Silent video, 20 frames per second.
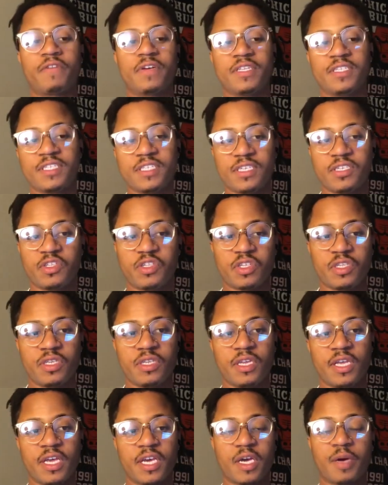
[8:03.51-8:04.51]

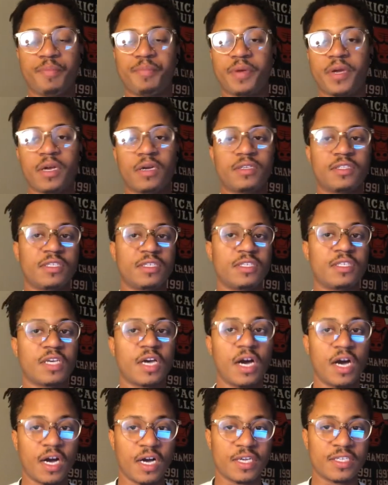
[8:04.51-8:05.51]
contention in comparison
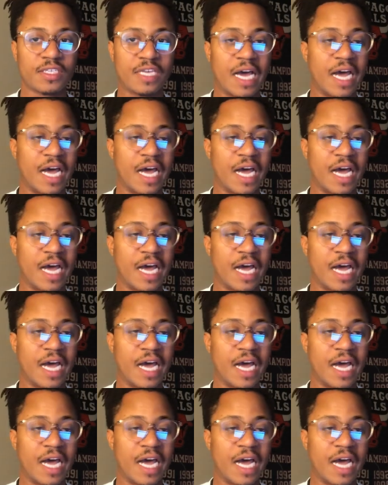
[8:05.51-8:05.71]
to us.